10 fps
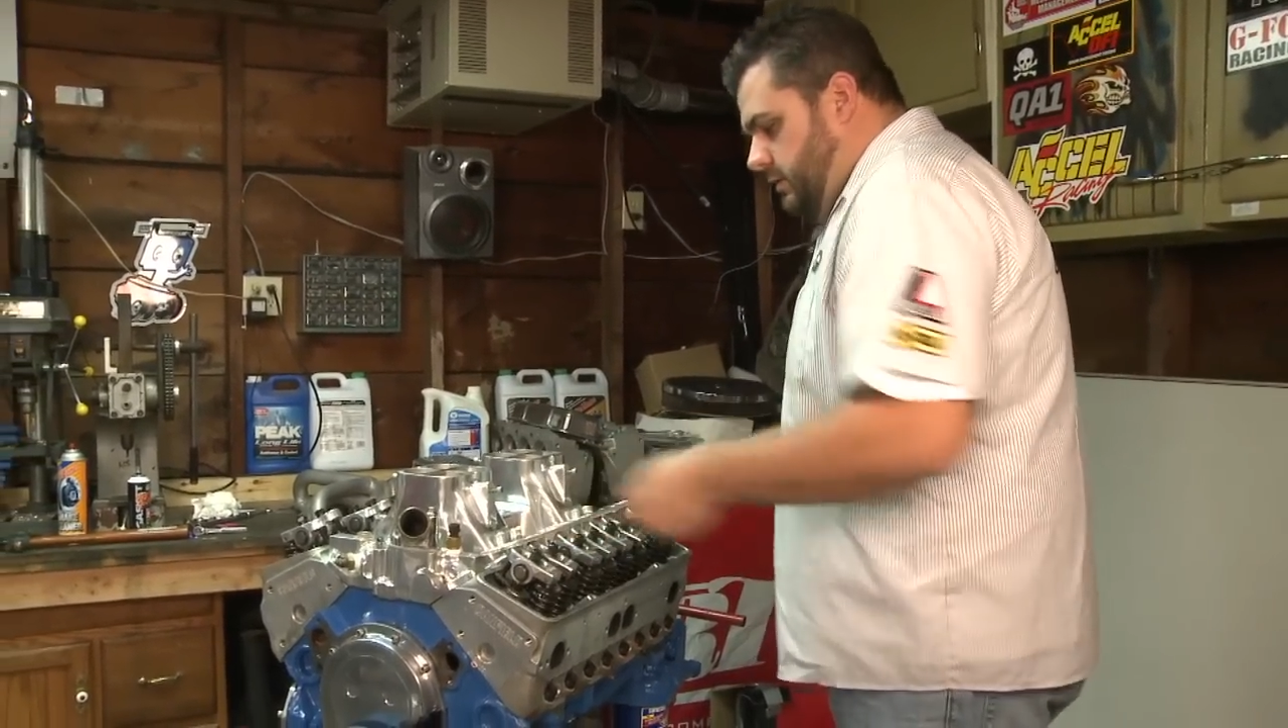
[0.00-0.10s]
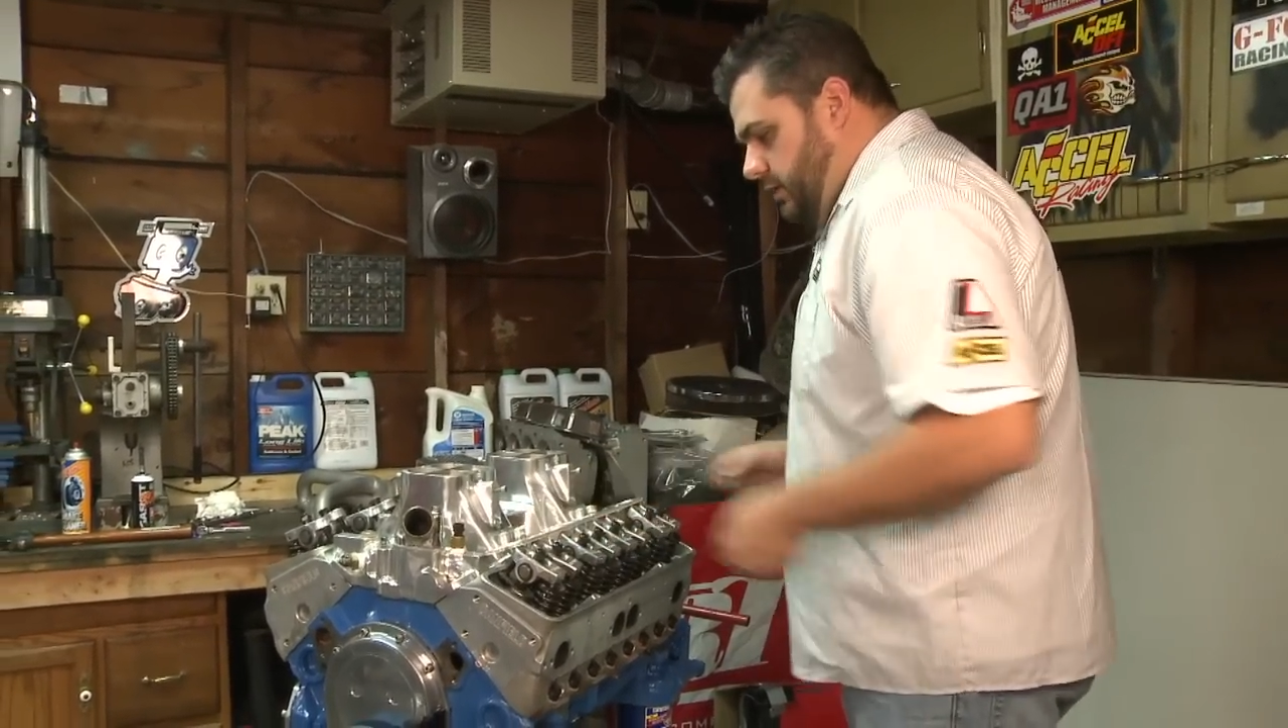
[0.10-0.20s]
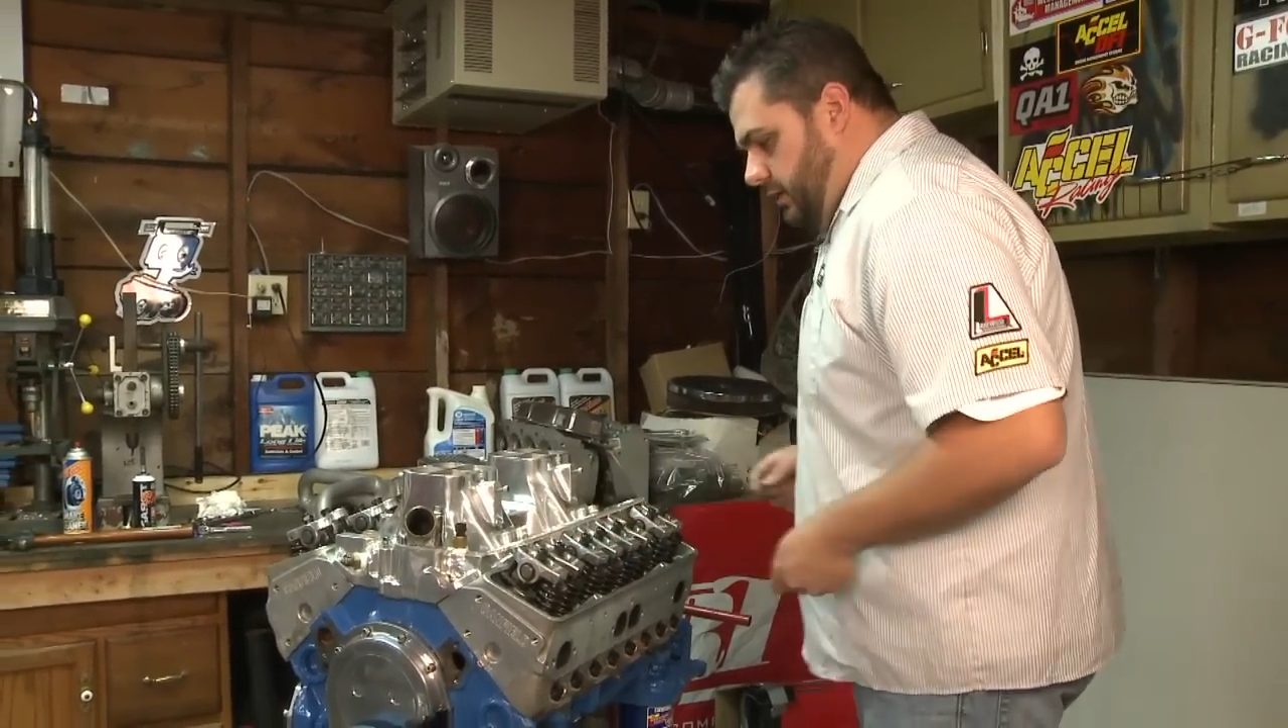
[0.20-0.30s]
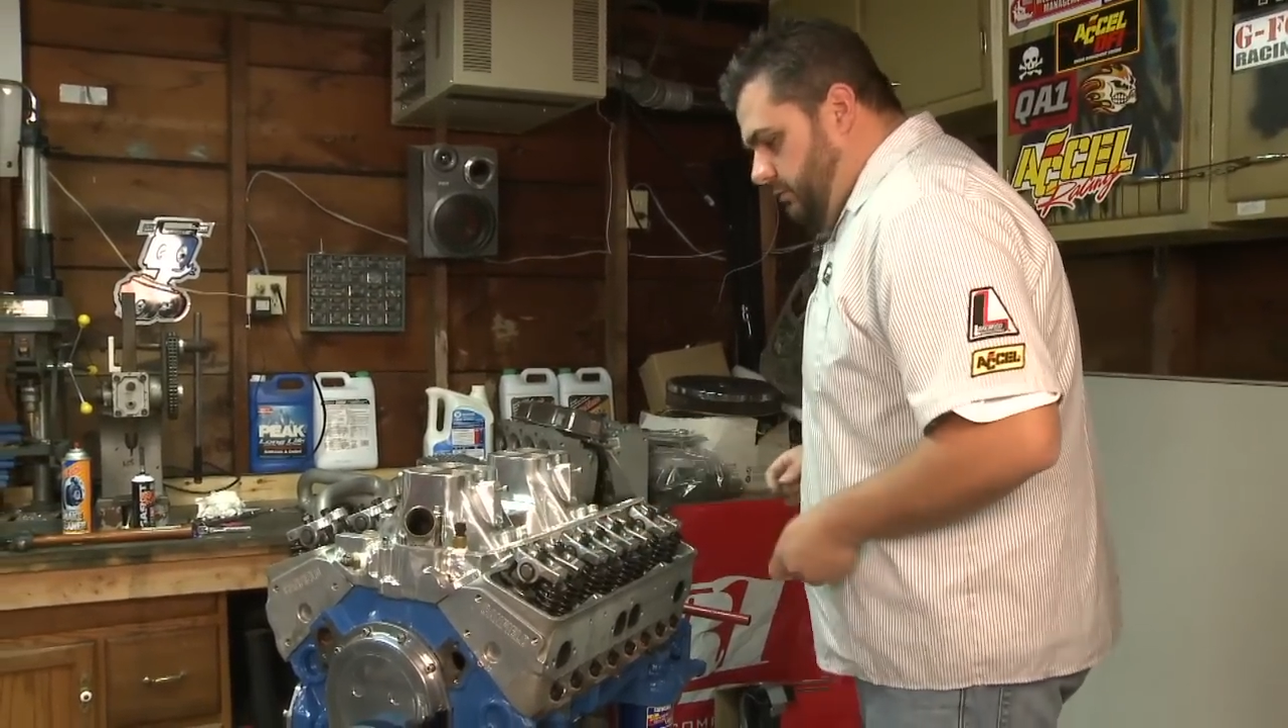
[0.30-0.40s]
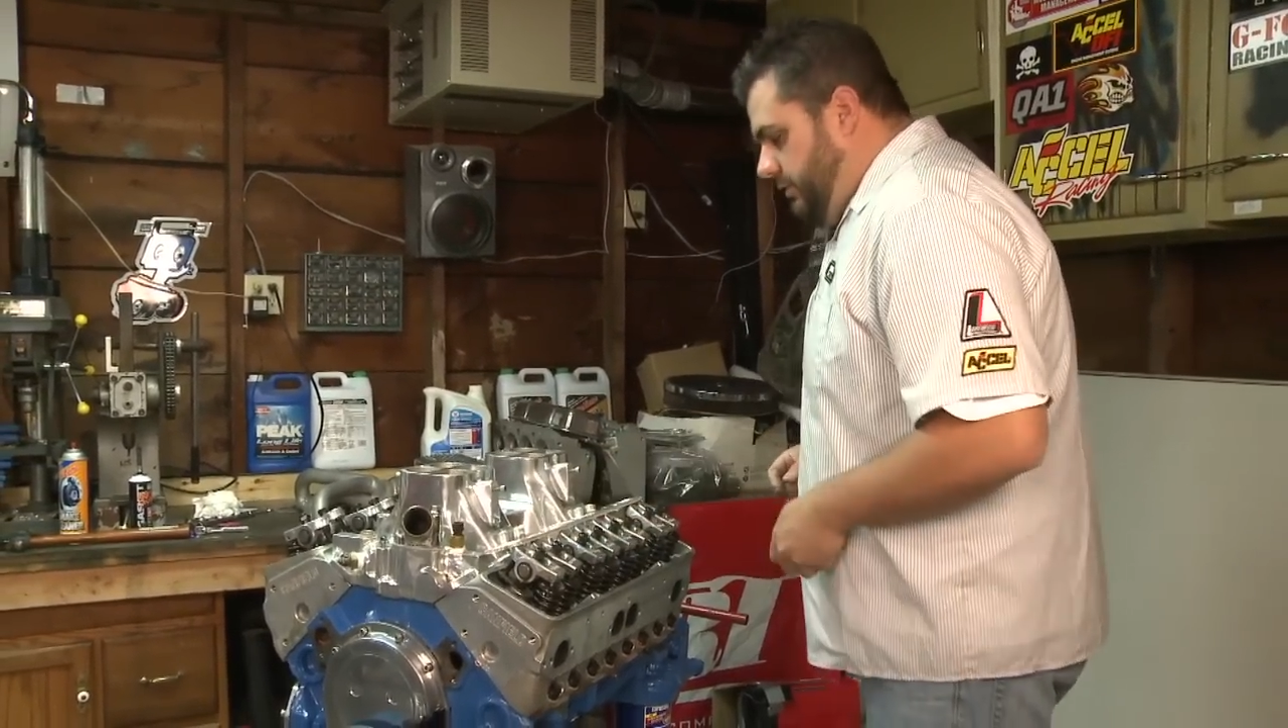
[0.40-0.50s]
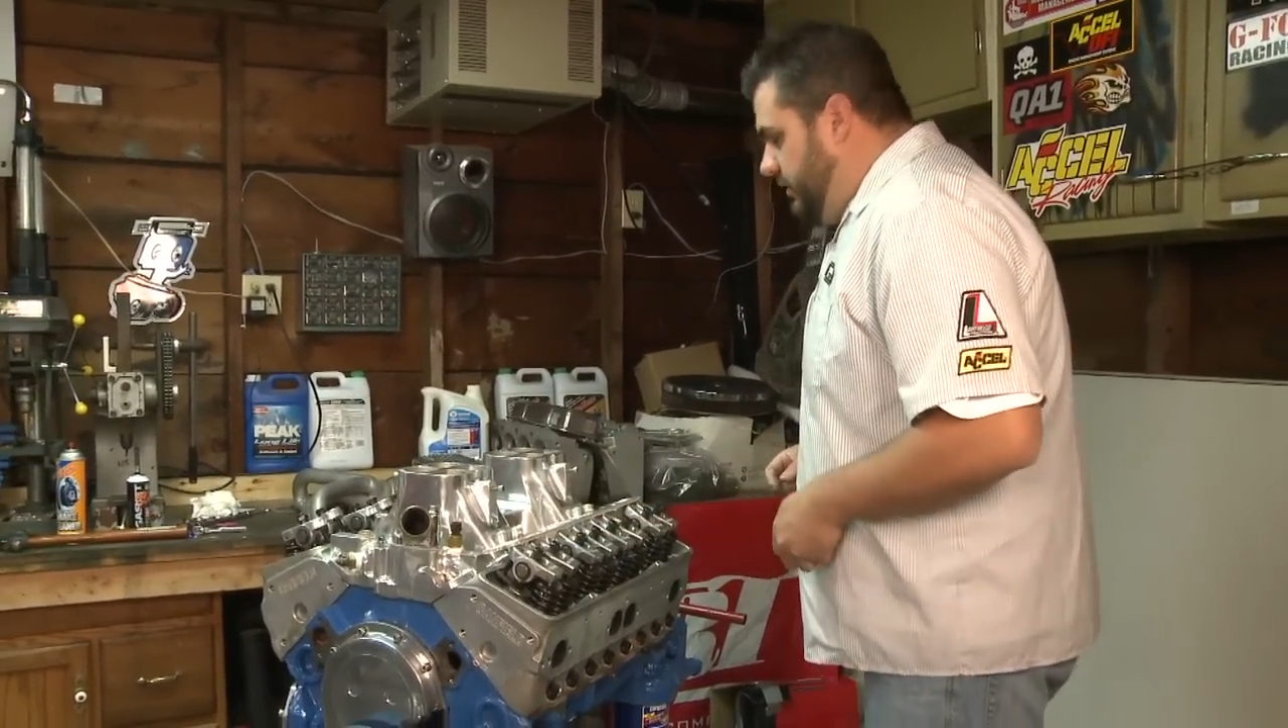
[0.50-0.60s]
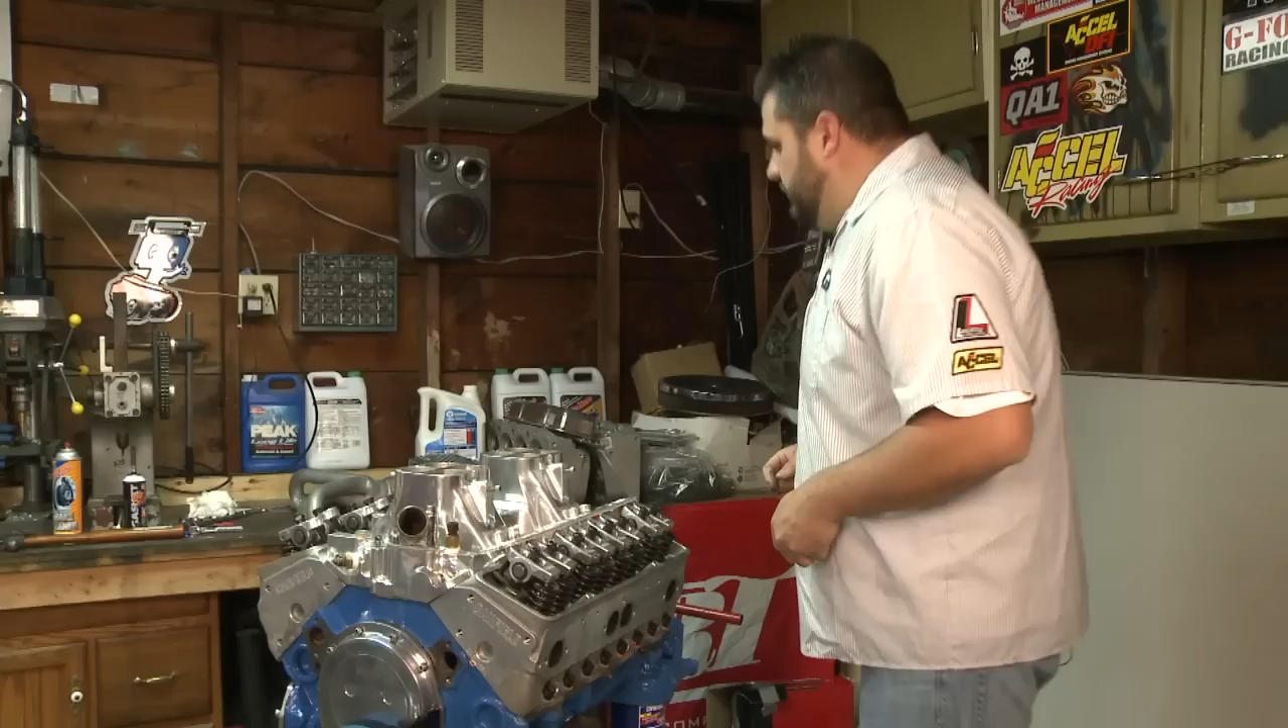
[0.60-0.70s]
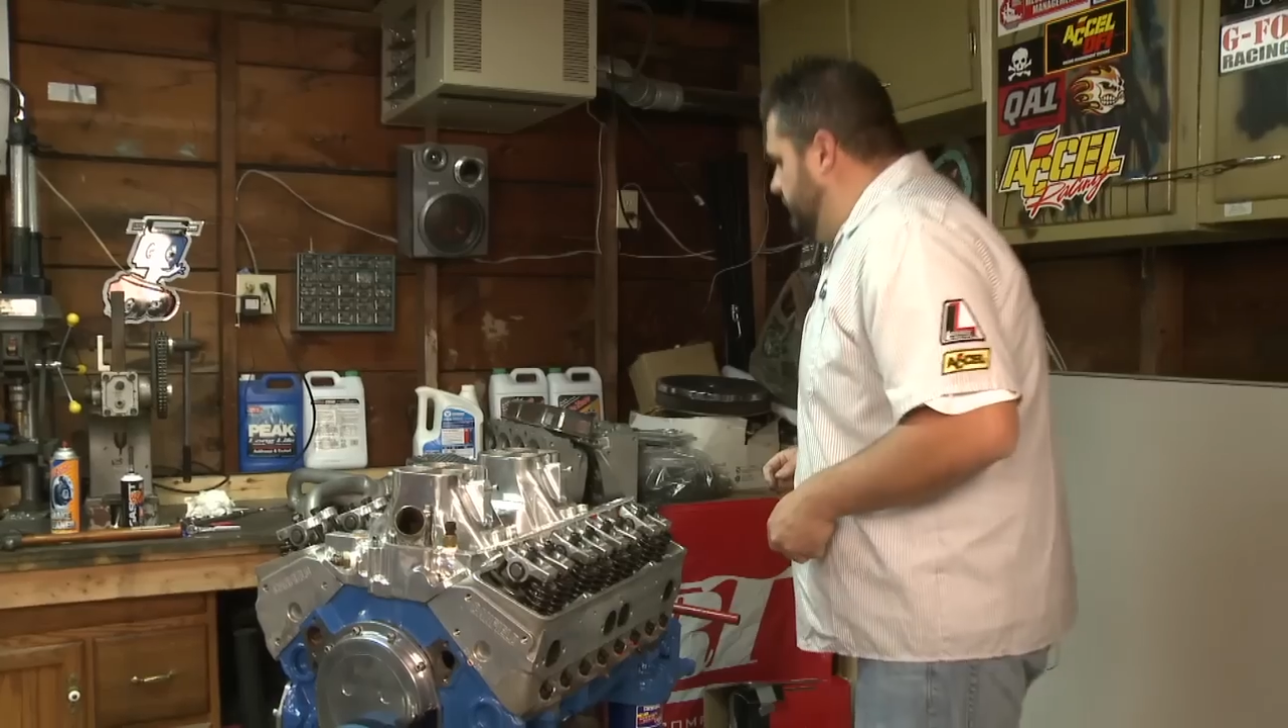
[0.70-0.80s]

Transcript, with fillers: What we're going to